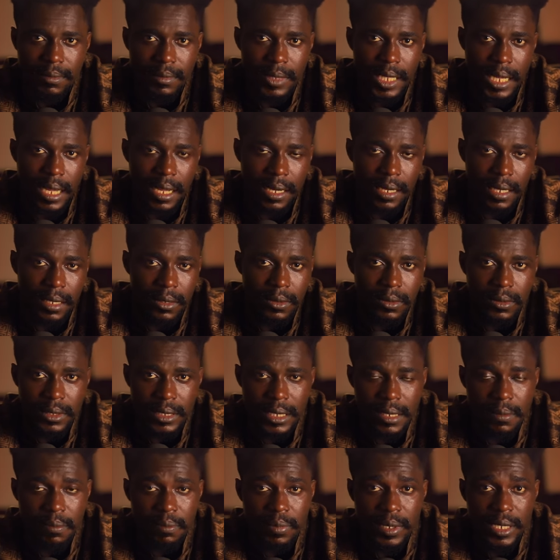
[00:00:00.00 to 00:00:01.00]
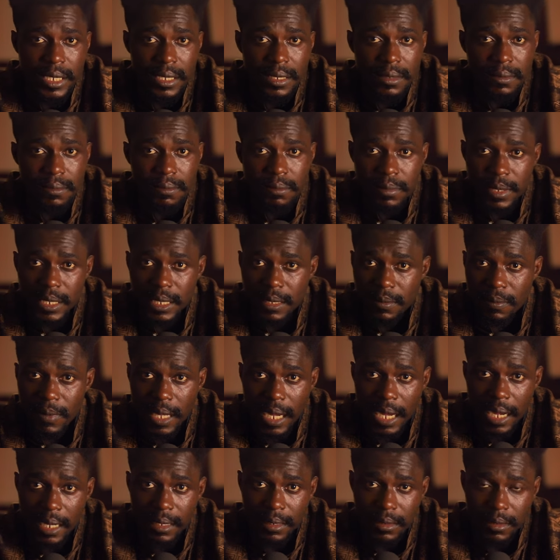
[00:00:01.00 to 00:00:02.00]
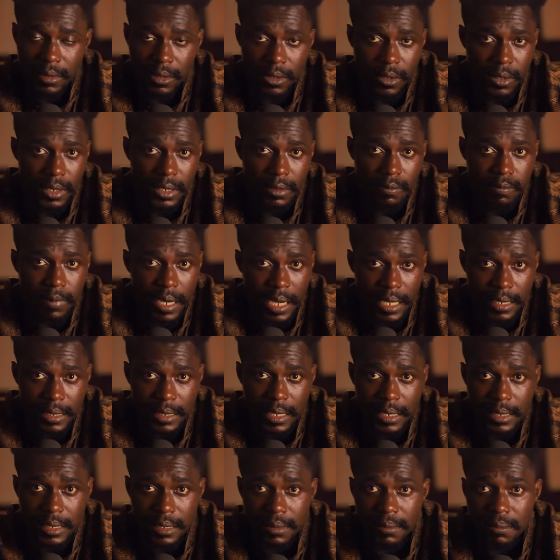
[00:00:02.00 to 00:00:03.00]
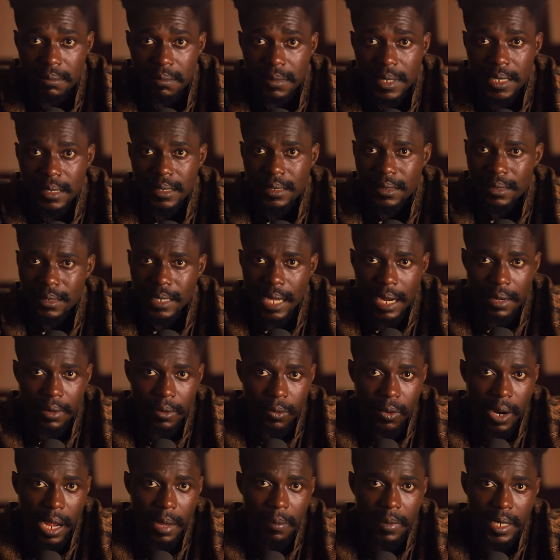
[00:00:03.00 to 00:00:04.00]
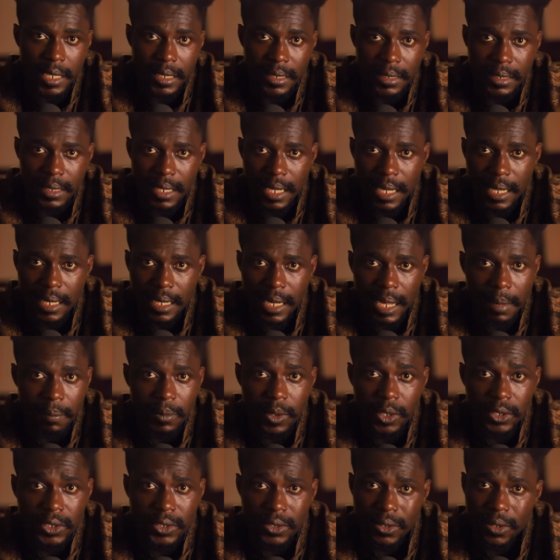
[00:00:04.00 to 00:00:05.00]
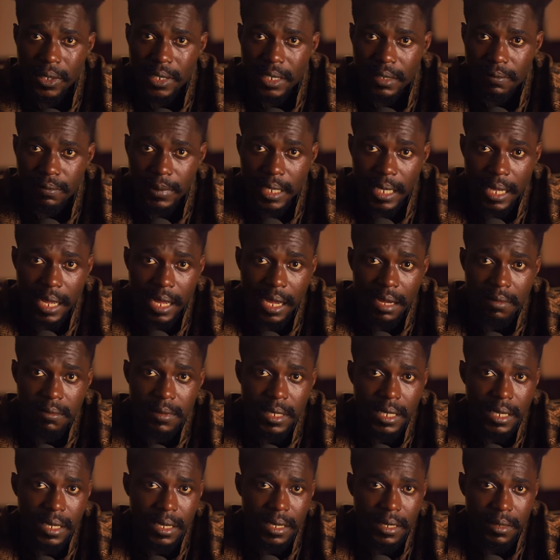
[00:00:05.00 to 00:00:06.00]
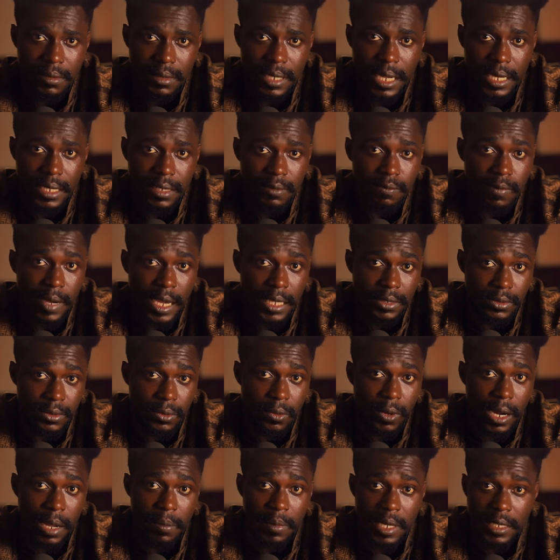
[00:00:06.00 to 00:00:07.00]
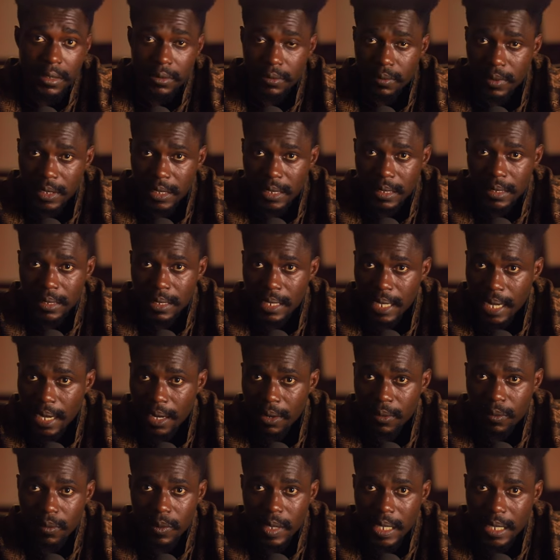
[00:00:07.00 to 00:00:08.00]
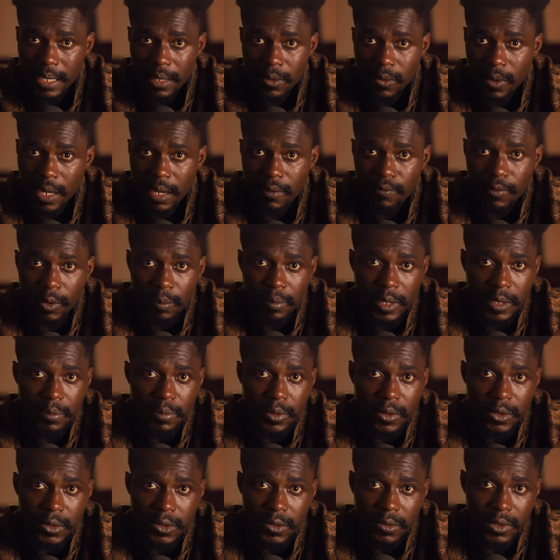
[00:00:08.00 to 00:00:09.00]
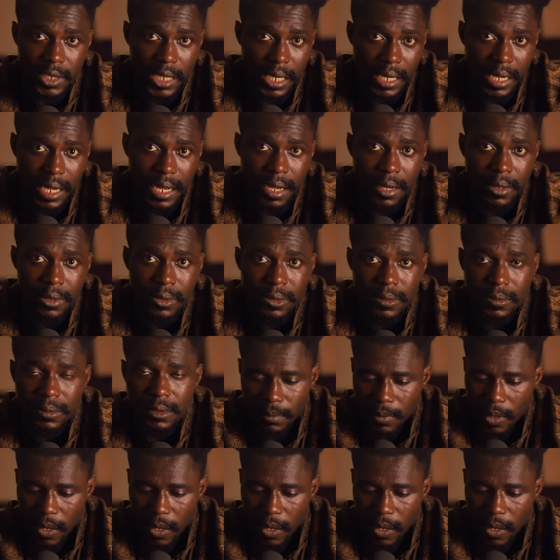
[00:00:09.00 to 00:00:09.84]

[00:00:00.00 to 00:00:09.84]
then it could simply be that your device doesn't meet their requirements. And I'm not sure if they have their device requirements written down anywhere for people to check out.